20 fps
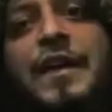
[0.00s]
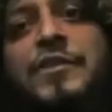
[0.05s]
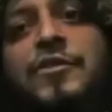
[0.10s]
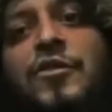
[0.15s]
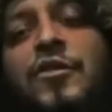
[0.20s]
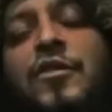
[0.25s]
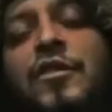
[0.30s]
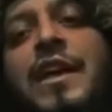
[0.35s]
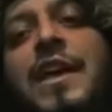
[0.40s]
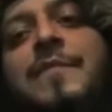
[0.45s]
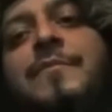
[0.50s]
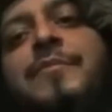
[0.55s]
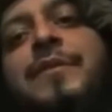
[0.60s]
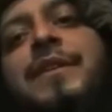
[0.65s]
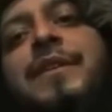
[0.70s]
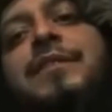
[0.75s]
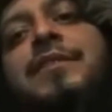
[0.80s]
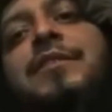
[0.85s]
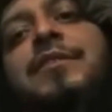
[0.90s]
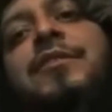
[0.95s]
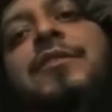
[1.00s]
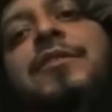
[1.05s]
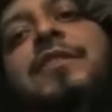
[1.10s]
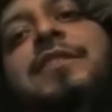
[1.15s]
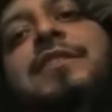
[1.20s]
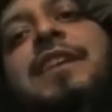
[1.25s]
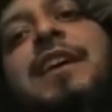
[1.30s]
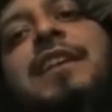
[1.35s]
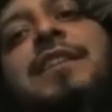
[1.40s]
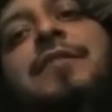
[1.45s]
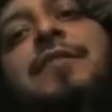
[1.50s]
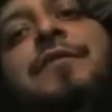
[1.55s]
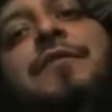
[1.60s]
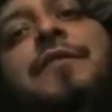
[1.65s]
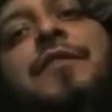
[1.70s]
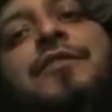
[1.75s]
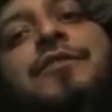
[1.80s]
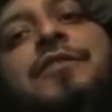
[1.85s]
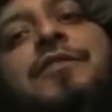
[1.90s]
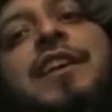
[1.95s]
all they've been doing. This ain't the
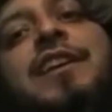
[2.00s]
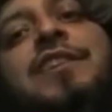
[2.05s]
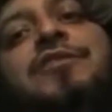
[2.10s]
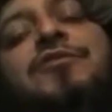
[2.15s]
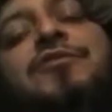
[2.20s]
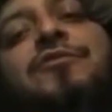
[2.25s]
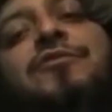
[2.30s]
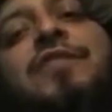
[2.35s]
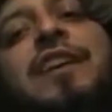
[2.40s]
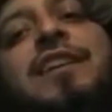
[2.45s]
first issue that's